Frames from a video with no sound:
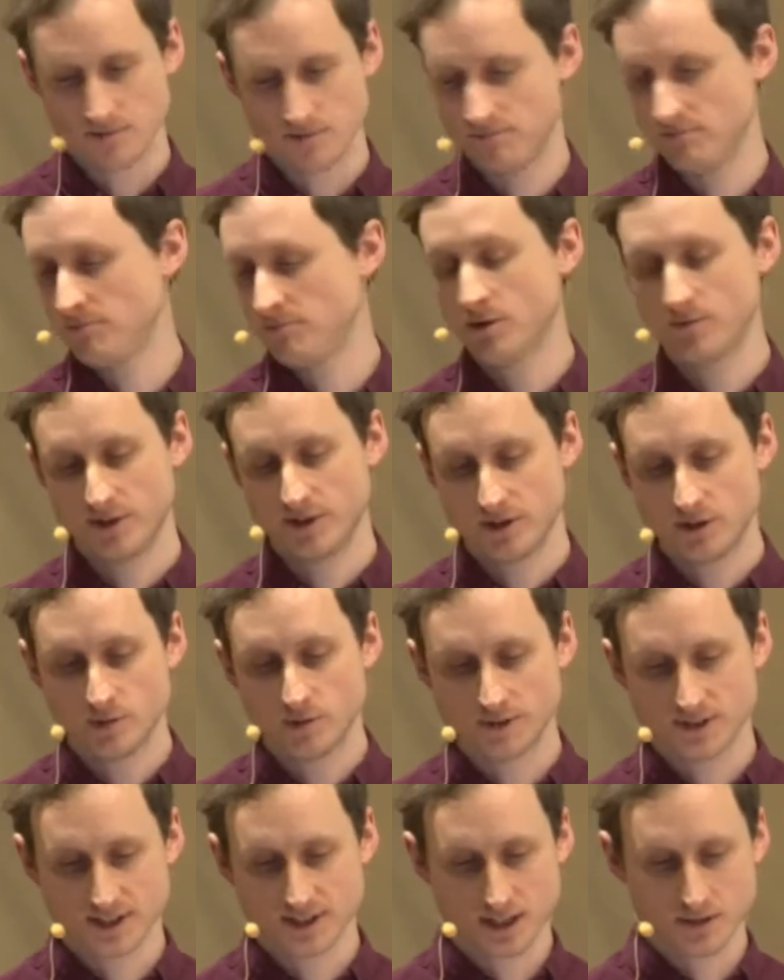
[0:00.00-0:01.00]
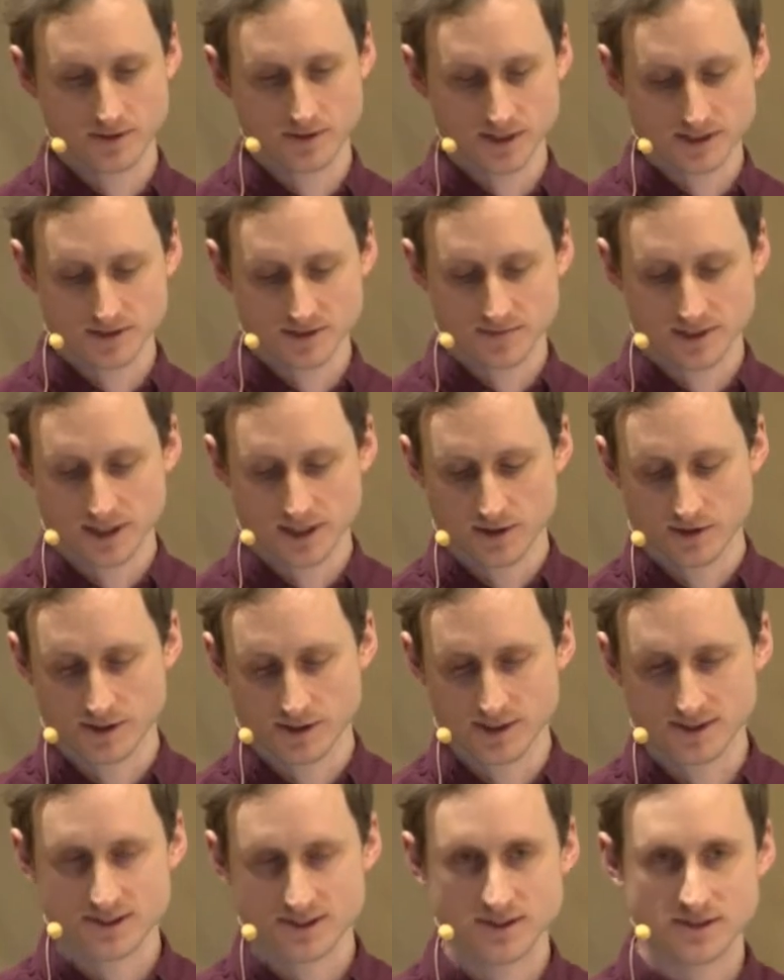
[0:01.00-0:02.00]
what we'd hope is that it would inspire
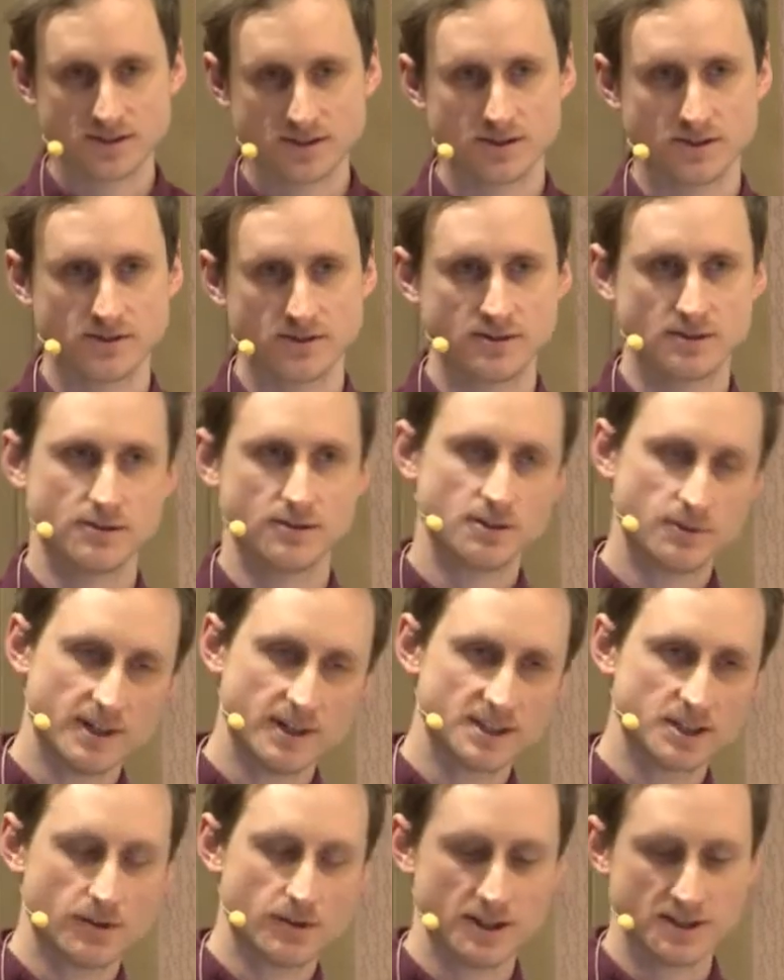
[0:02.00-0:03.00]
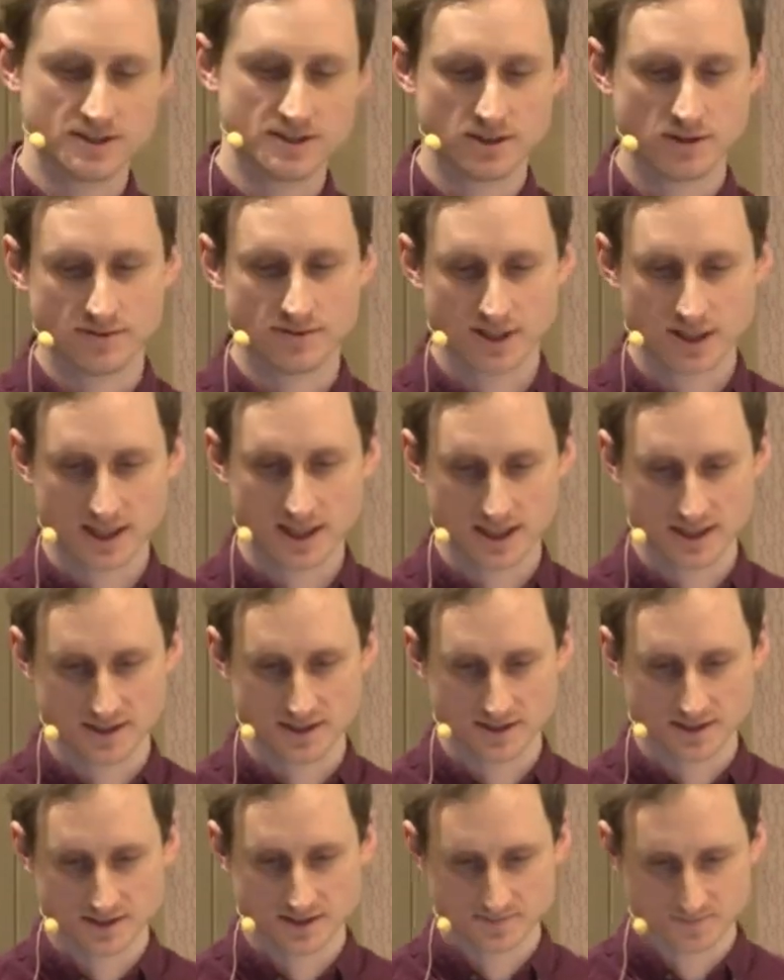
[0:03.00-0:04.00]
audiences to ask questions of the
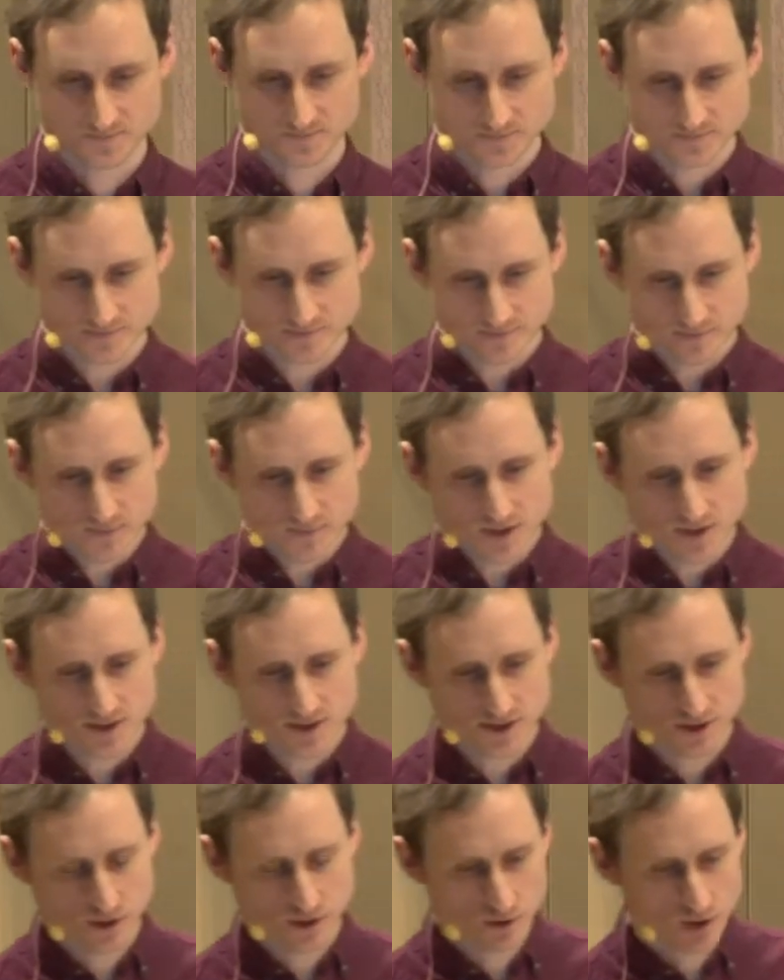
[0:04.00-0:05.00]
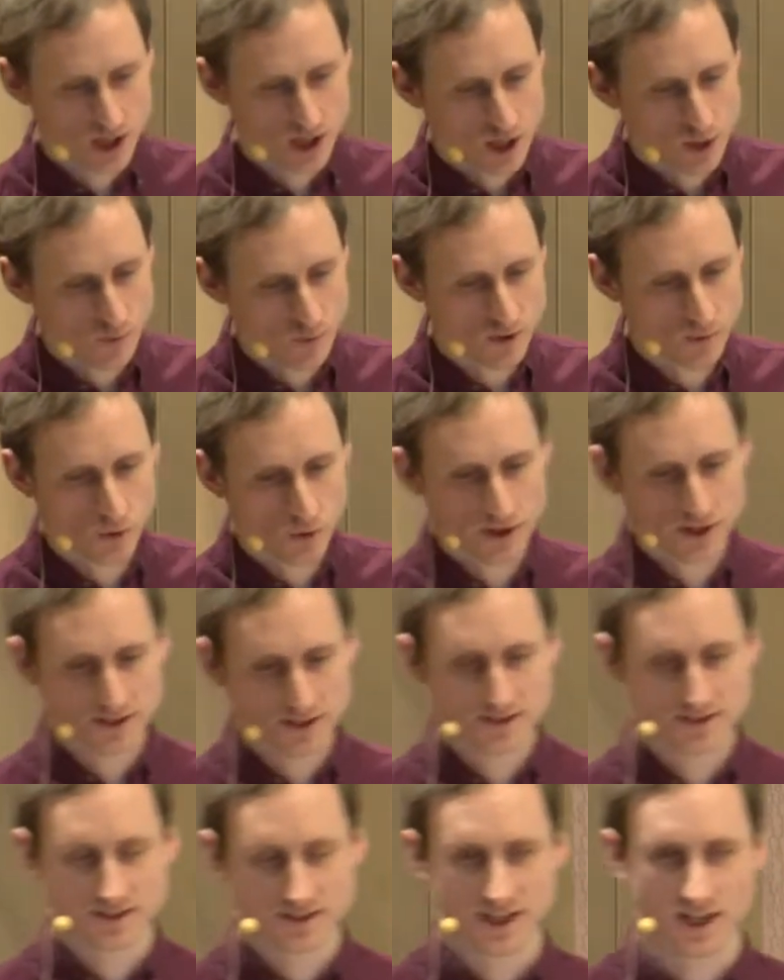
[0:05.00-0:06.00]
collections. So we
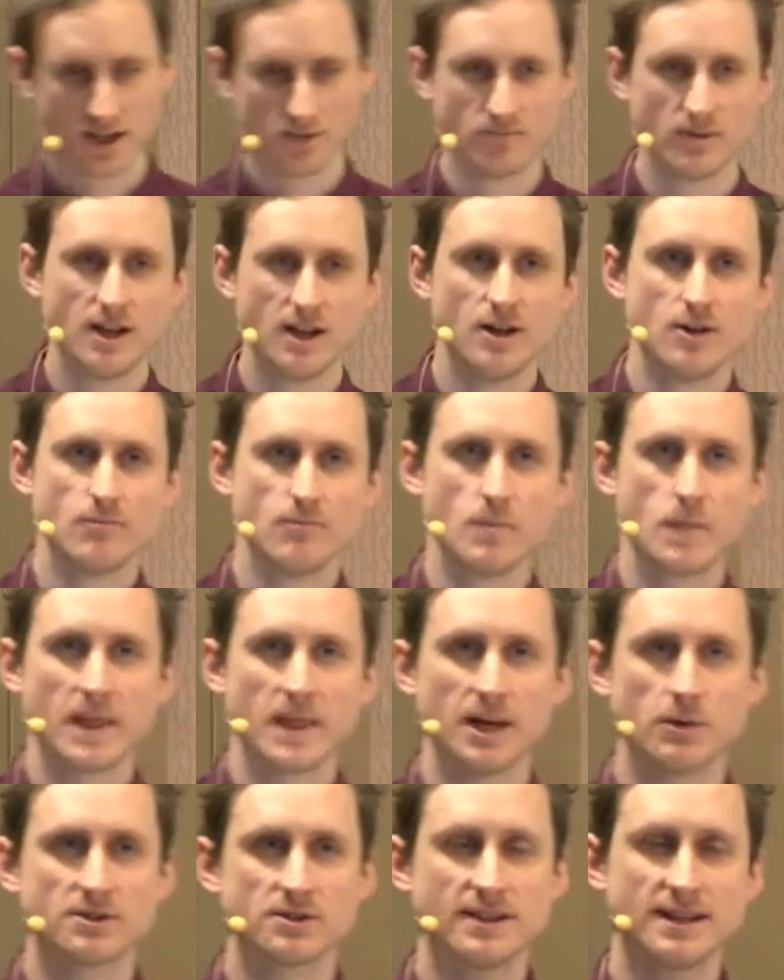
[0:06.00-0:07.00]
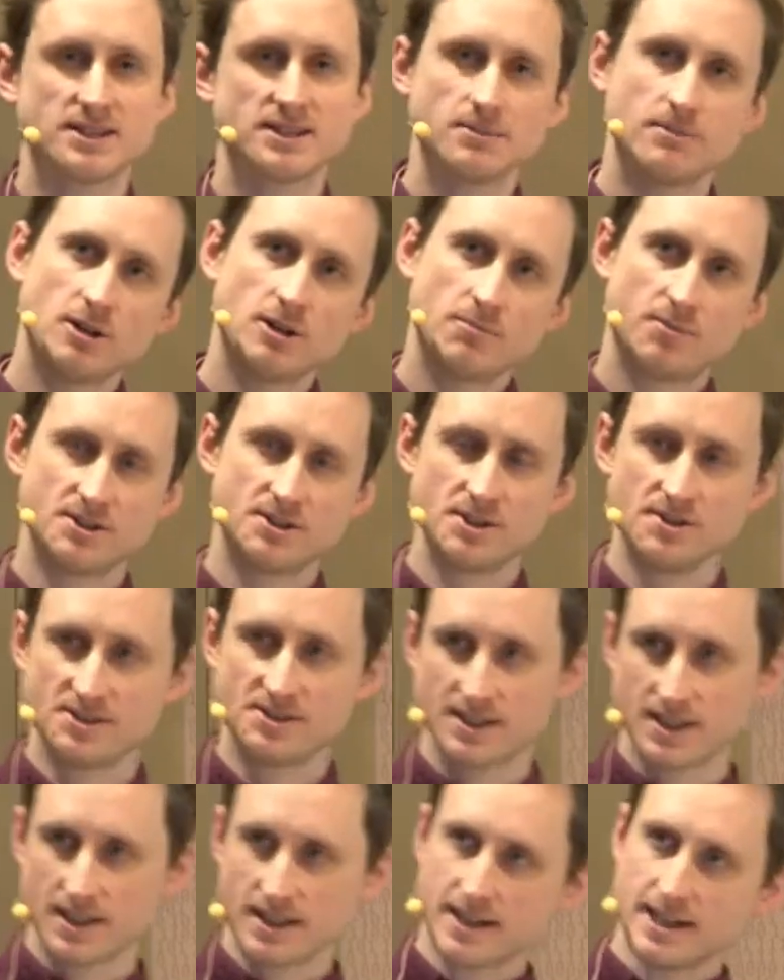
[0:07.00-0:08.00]
wanted, it was less about
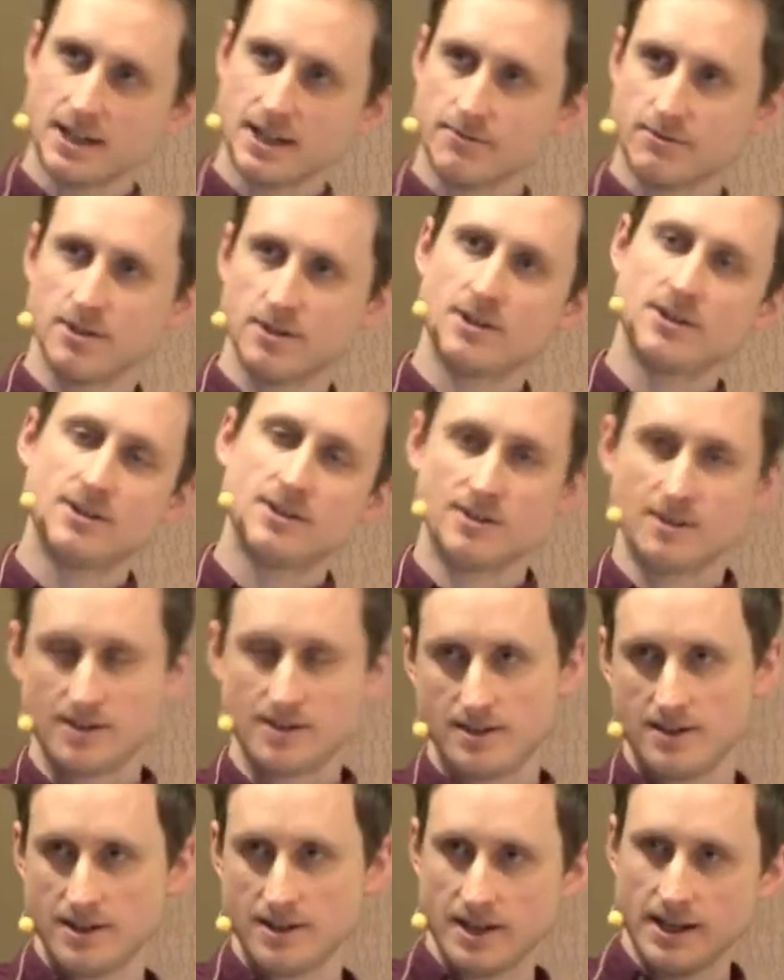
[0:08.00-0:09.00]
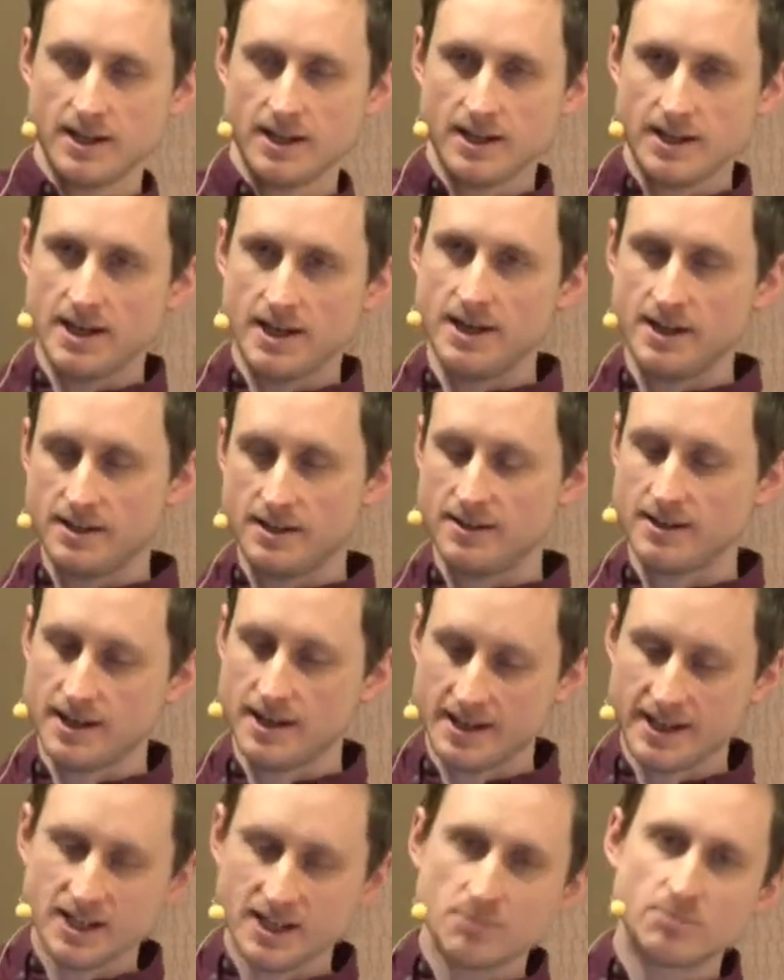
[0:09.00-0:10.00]
producing a kind of
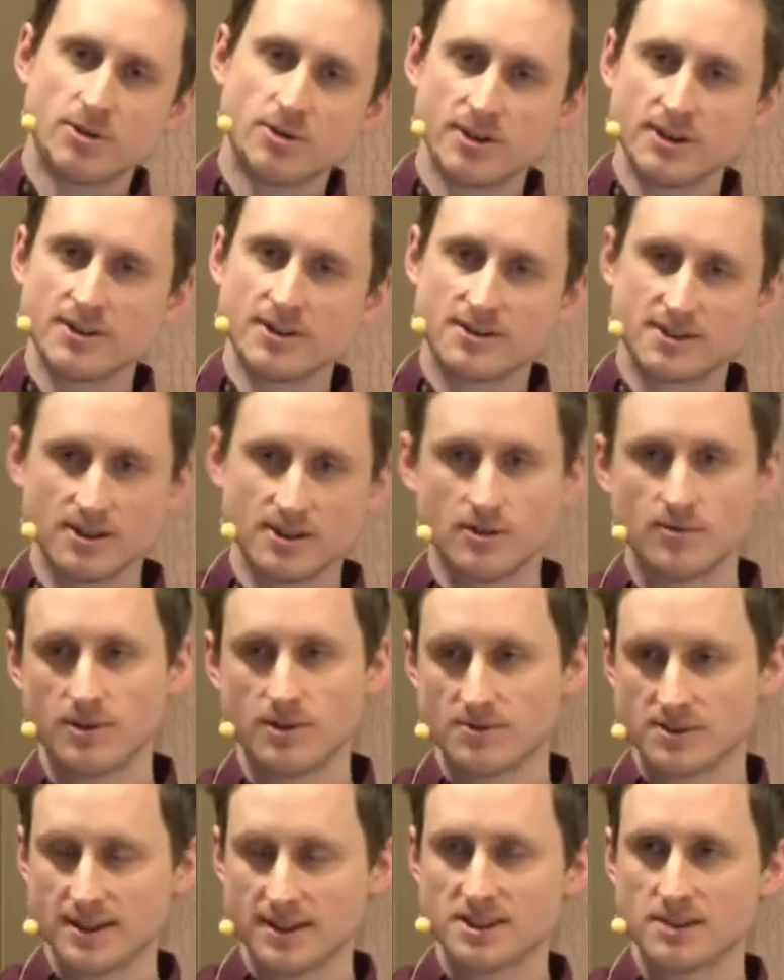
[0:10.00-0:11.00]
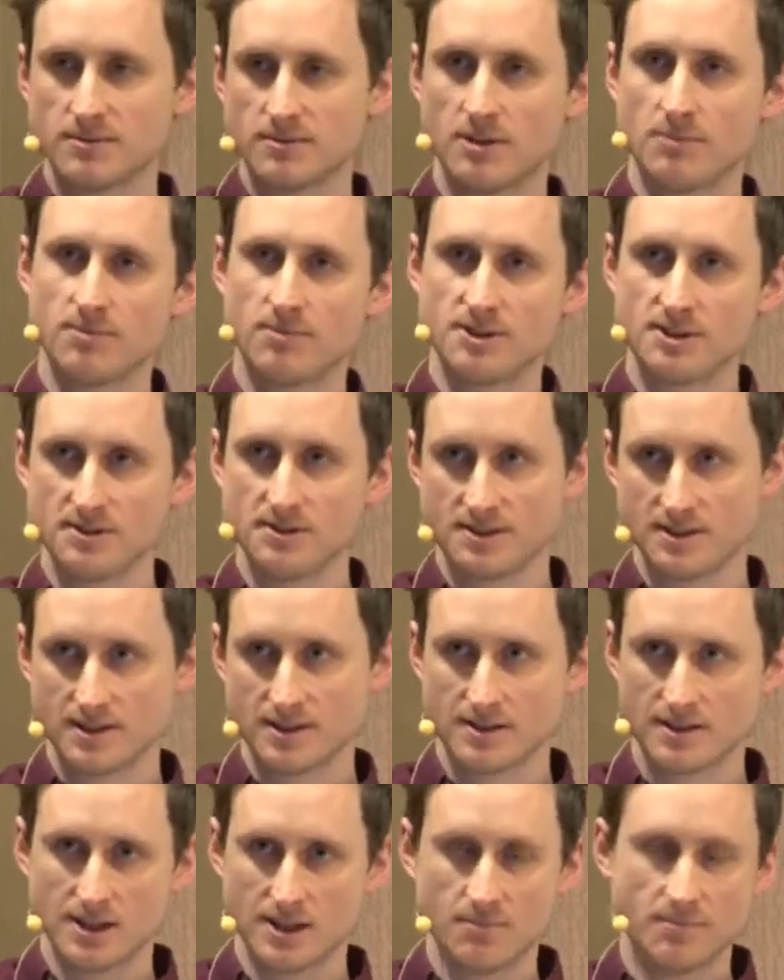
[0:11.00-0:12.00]
an end point, it was less about
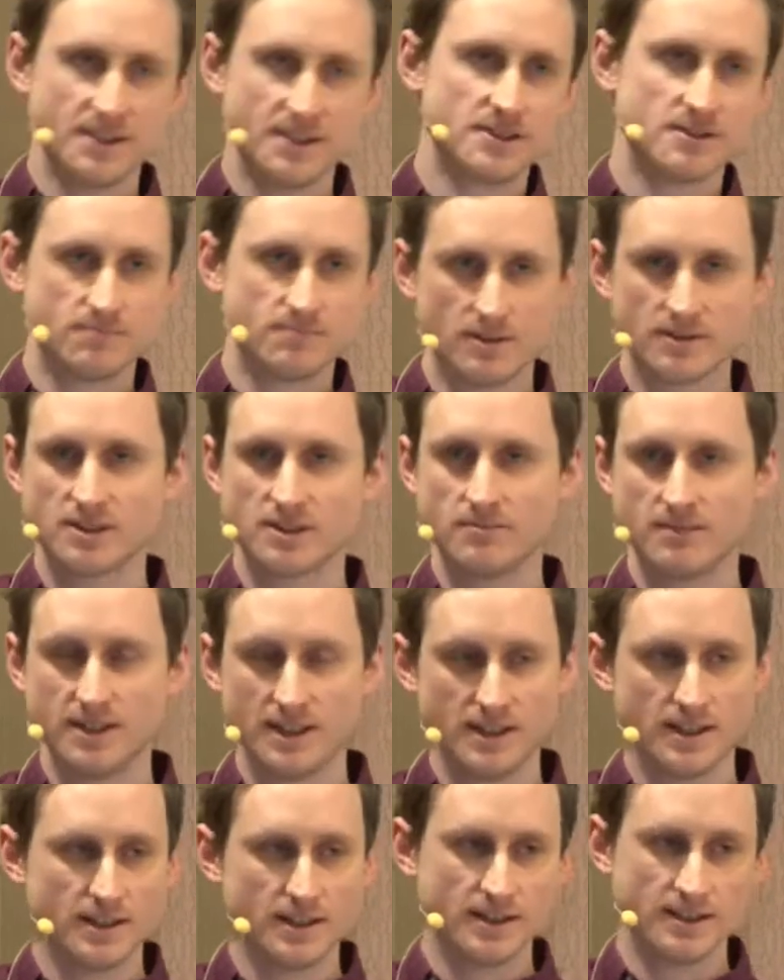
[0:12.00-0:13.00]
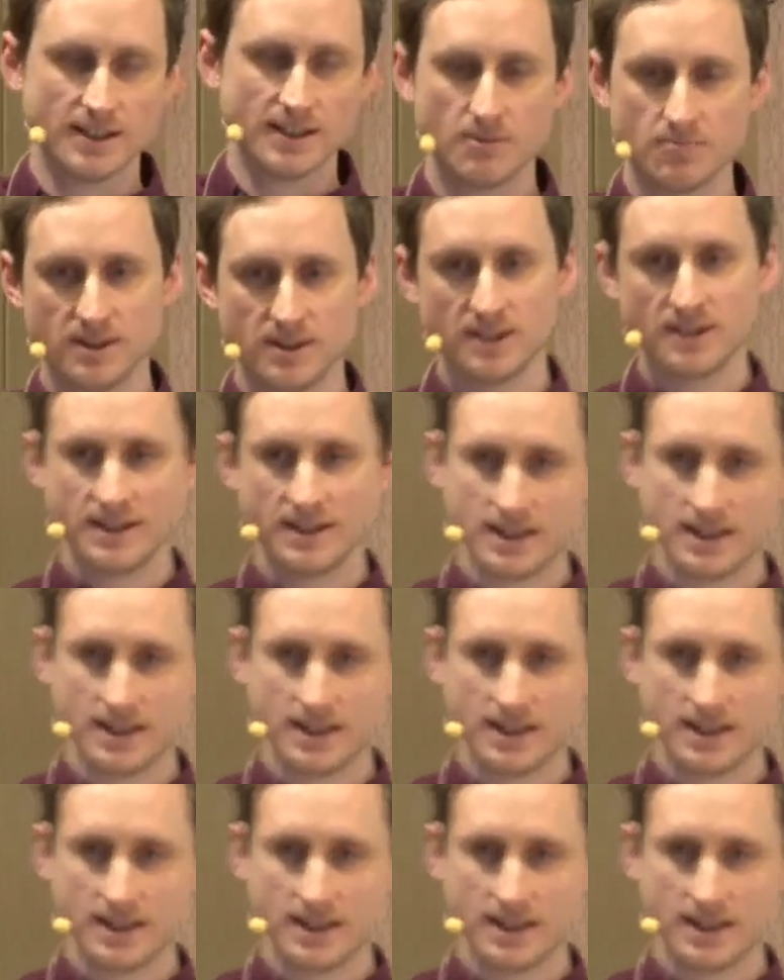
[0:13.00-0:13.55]
producing a piece of multimedia and that being the